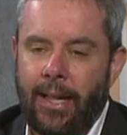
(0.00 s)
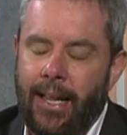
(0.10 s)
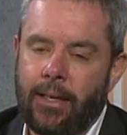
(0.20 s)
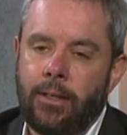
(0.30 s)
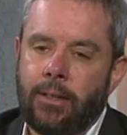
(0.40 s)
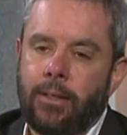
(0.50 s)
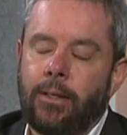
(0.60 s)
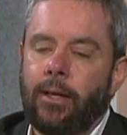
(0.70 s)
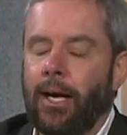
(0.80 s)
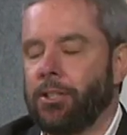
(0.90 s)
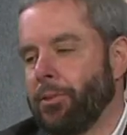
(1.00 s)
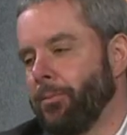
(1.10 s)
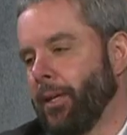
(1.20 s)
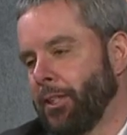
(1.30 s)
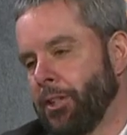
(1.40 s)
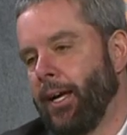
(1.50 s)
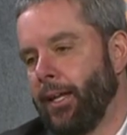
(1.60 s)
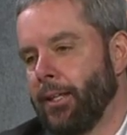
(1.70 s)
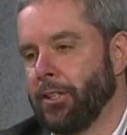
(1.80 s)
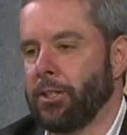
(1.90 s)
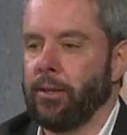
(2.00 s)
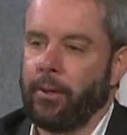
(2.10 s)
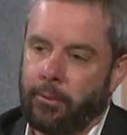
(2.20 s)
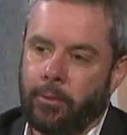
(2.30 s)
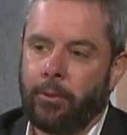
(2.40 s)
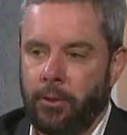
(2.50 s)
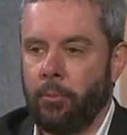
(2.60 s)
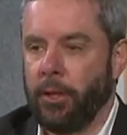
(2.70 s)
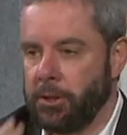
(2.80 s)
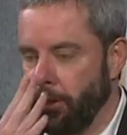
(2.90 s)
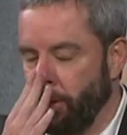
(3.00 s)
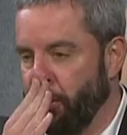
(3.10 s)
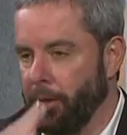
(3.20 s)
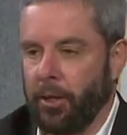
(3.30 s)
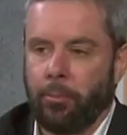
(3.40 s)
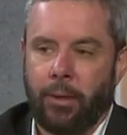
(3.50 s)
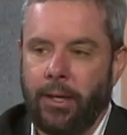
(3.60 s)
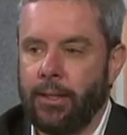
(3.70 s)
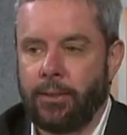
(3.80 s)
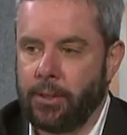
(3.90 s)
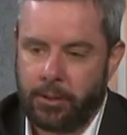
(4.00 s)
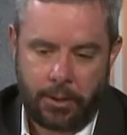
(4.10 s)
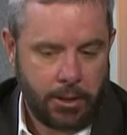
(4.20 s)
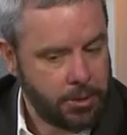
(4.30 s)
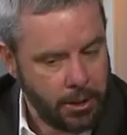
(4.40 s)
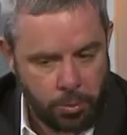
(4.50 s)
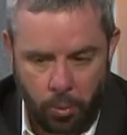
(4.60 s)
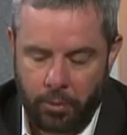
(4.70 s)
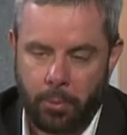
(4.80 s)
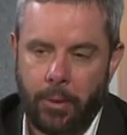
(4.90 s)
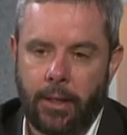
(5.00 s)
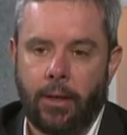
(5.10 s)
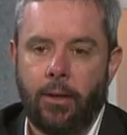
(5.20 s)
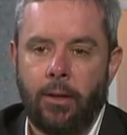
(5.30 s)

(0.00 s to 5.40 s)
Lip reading: And I should add this, and you mentioned it earlier, but it's worth repeating.